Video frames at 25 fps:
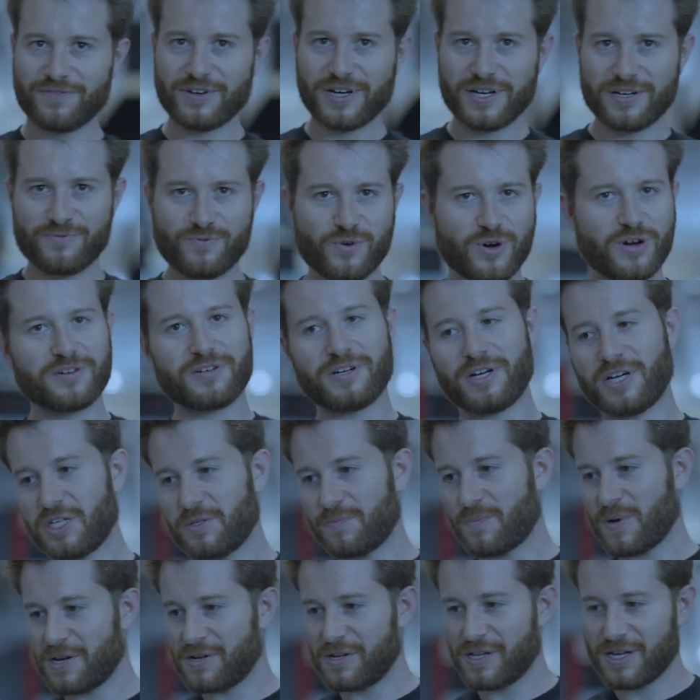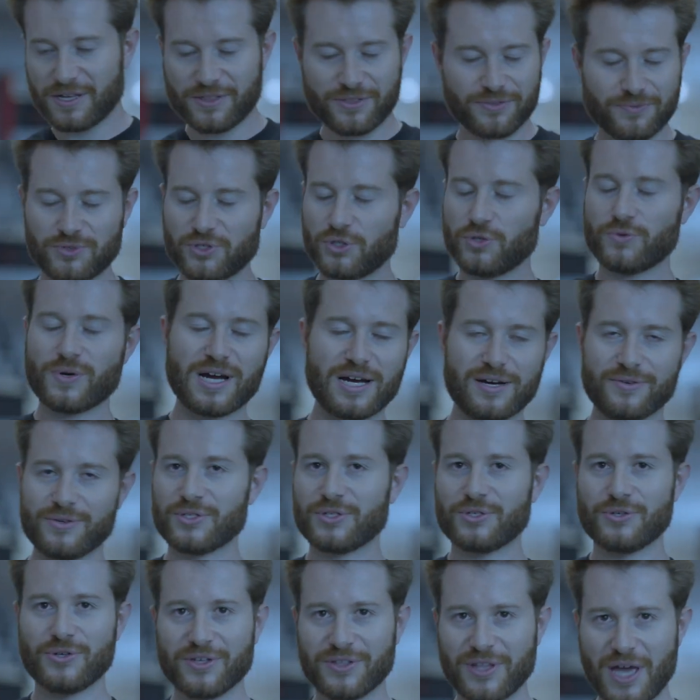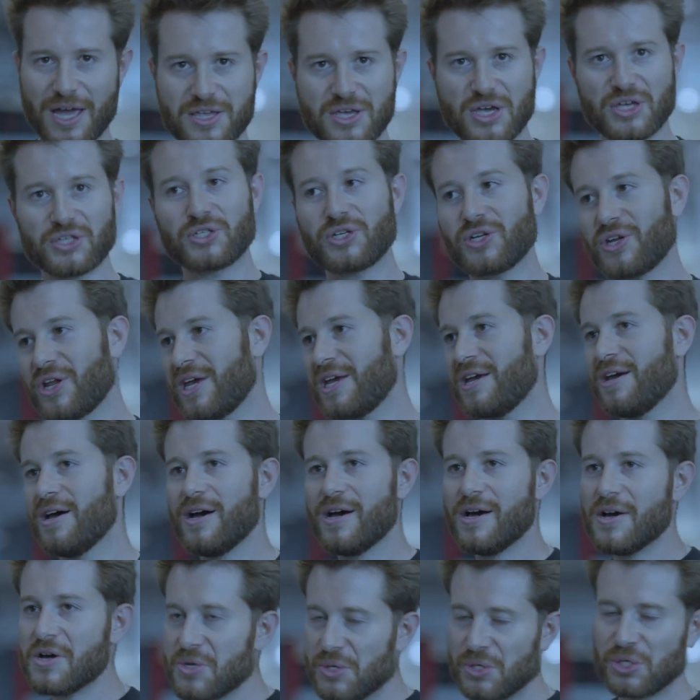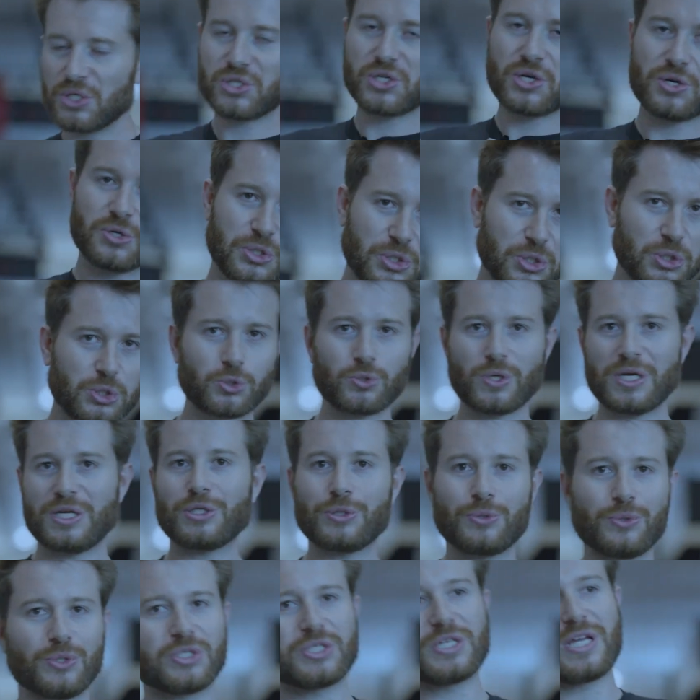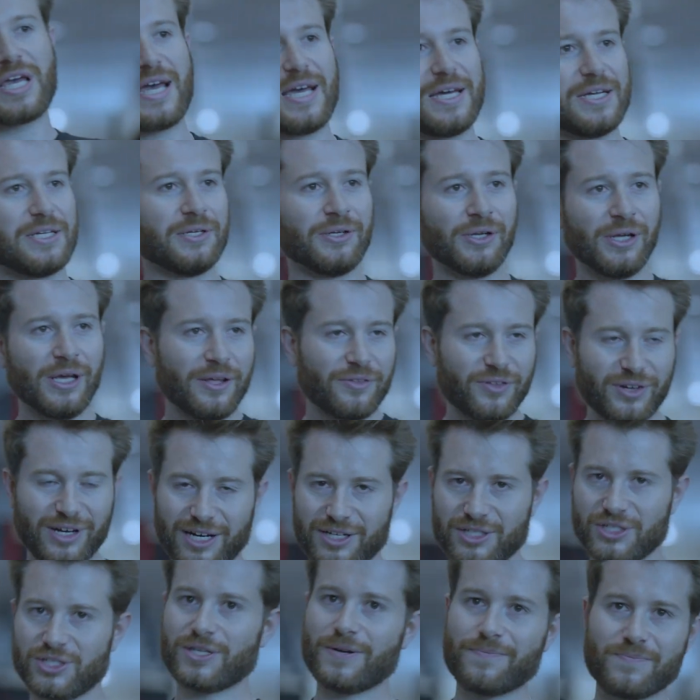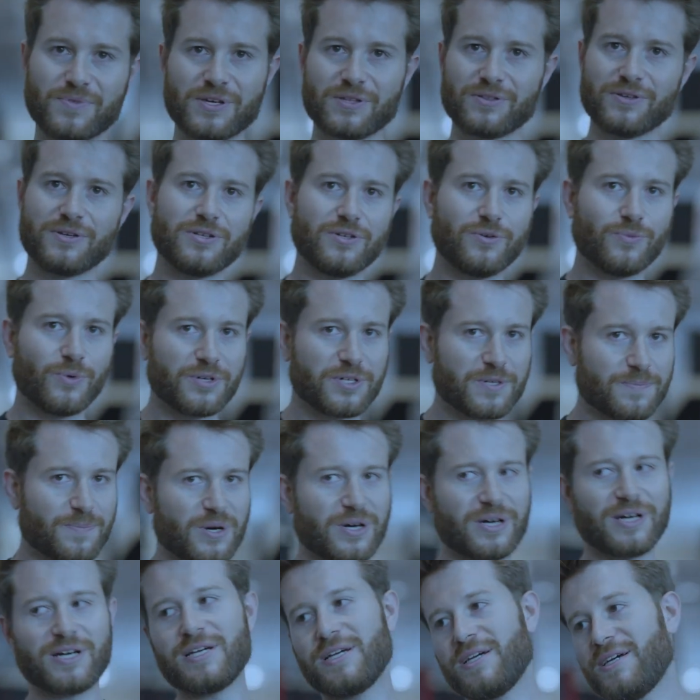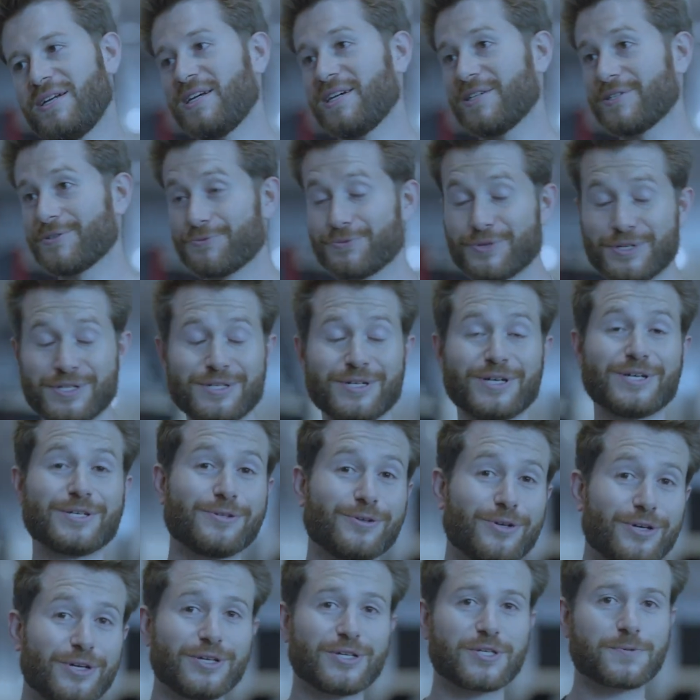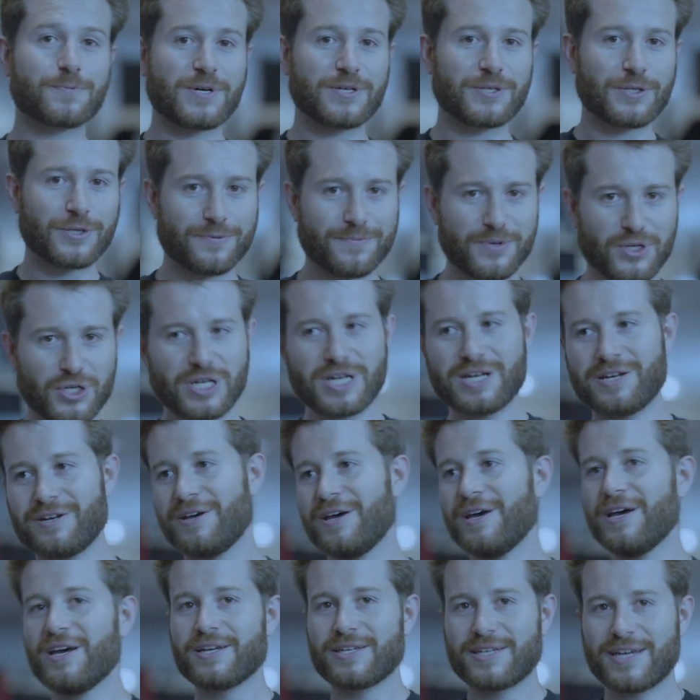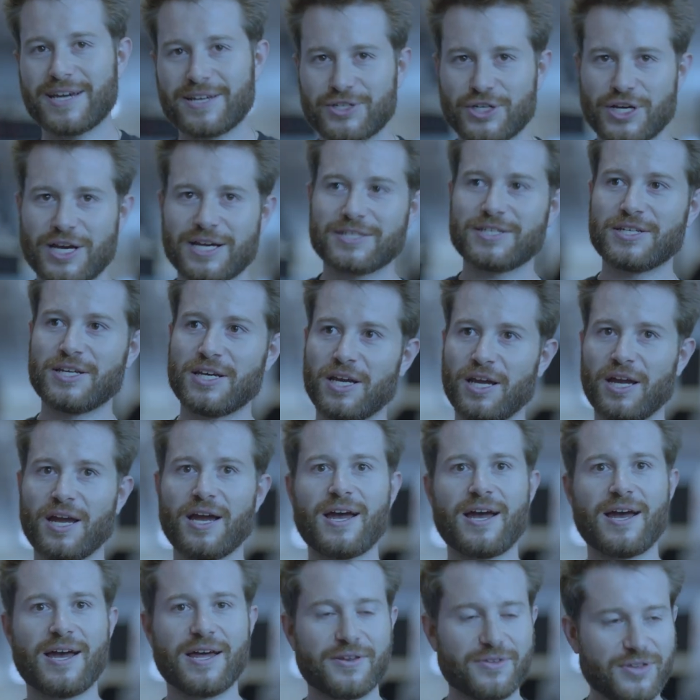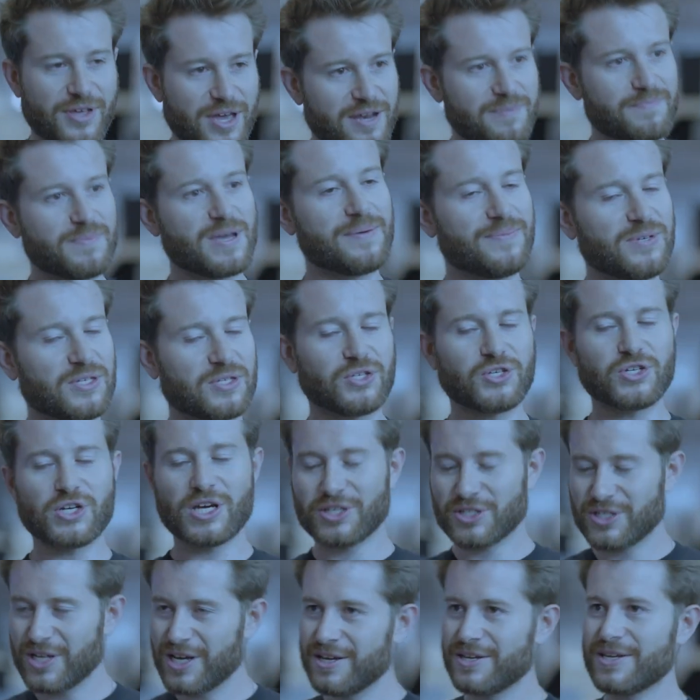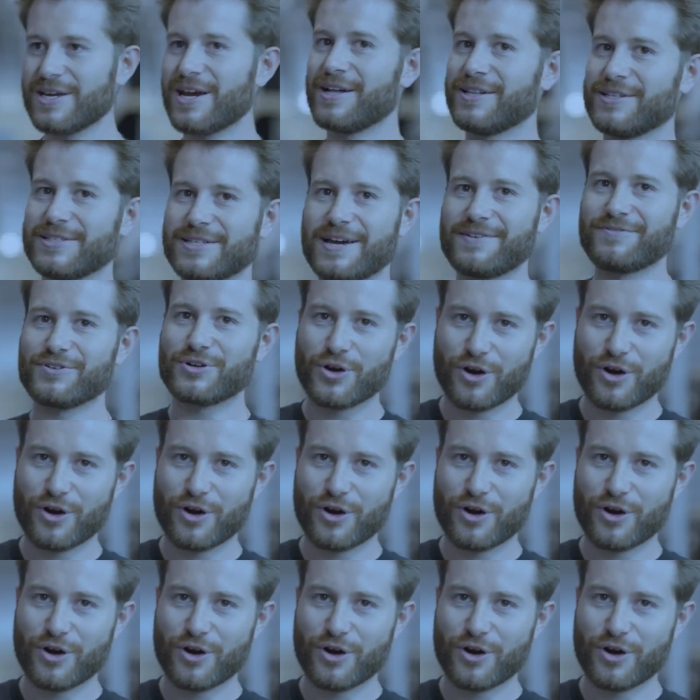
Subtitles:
find one. I spent like 2 hours doing that yesterday. Just go straight to a stand that has something that you want to buy and has a really nice looking espresso machine, get chatting, and then maybe suggest, yeah, let's have a